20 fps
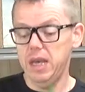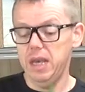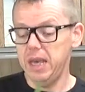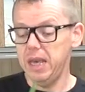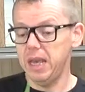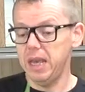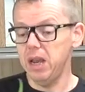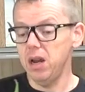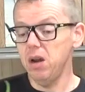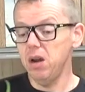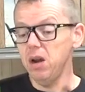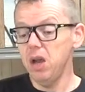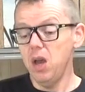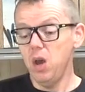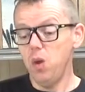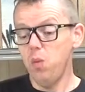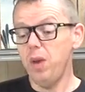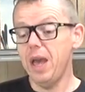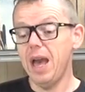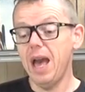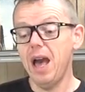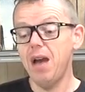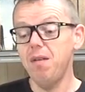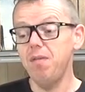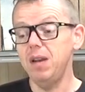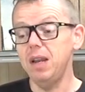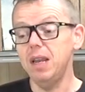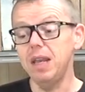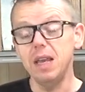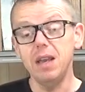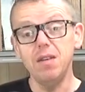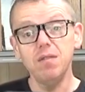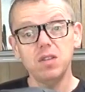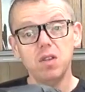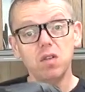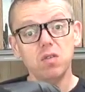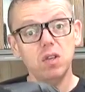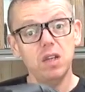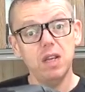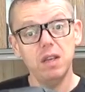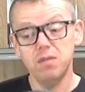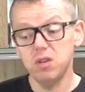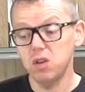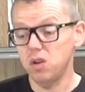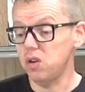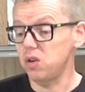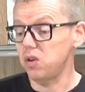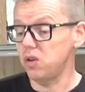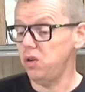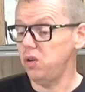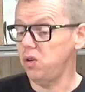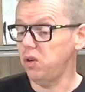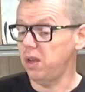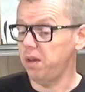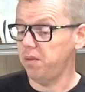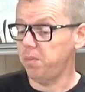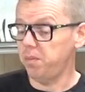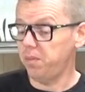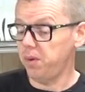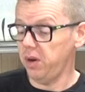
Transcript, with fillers: here we have leaves those leaves are looking